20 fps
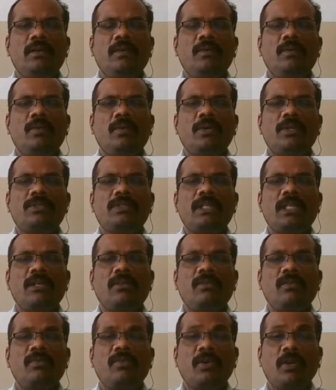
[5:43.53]
what is the
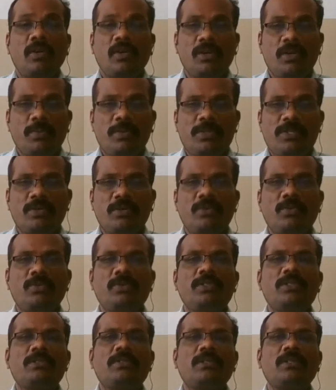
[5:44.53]
level of contribution to
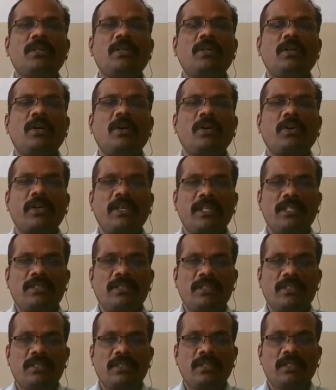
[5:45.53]
this
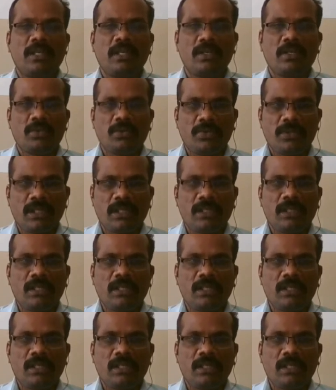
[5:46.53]
organization or to that